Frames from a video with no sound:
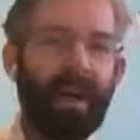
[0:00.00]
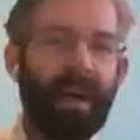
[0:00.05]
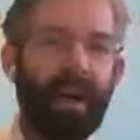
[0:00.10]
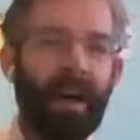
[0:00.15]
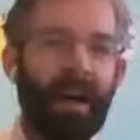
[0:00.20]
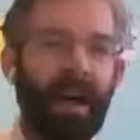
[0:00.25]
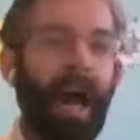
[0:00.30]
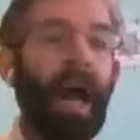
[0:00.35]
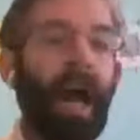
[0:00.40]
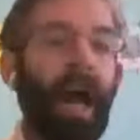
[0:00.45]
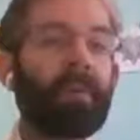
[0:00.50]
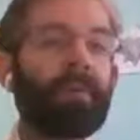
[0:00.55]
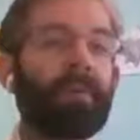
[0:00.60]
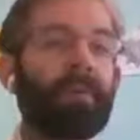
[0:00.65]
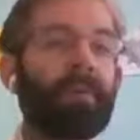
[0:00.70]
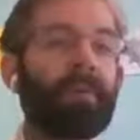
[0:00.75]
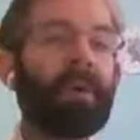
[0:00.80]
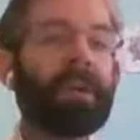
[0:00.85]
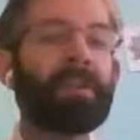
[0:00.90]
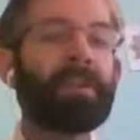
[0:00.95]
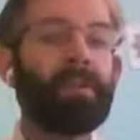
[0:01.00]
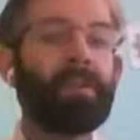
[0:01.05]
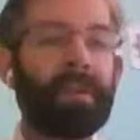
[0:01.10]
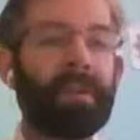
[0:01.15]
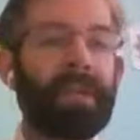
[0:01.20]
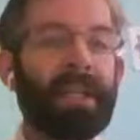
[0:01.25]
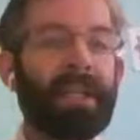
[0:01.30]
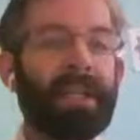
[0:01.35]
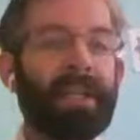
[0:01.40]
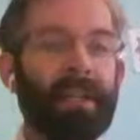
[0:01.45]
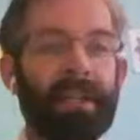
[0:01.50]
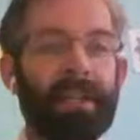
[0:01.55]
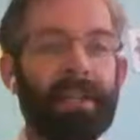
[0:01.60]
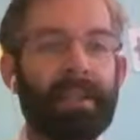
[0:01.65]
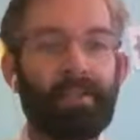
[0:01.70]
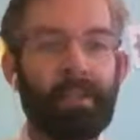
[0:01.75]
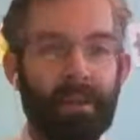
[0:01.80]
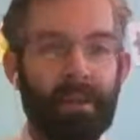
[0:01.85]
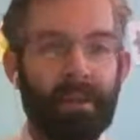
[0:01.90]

I'm going to read this book?